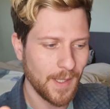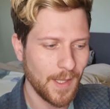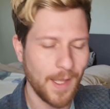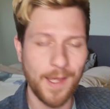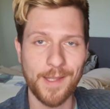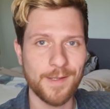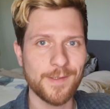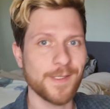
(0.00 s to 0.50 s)

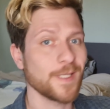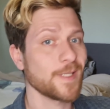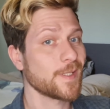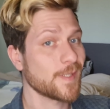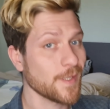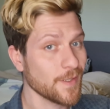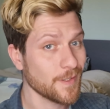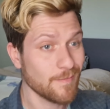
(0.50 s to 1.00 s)
and
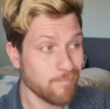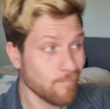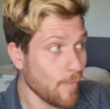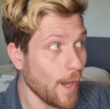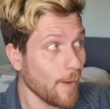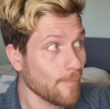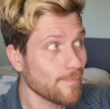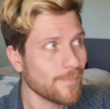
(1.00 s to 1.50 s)
it's,
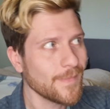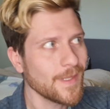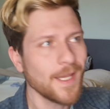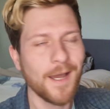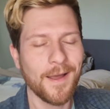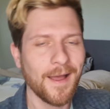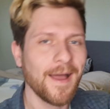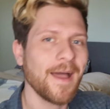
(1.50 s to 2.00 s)
well,
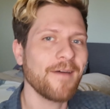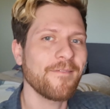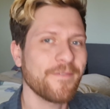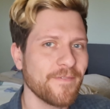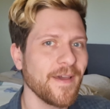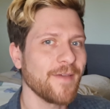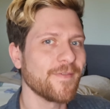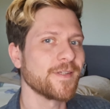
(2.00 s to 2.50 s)
yeah, I have
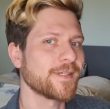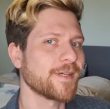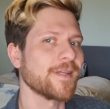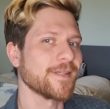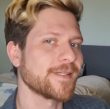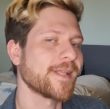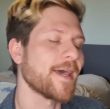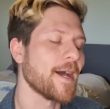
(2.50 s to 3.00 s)
faith it's
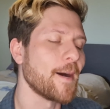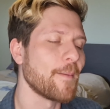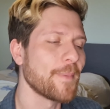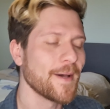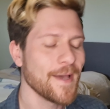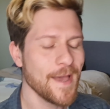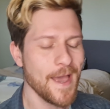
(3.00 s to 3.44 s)
going to stay up.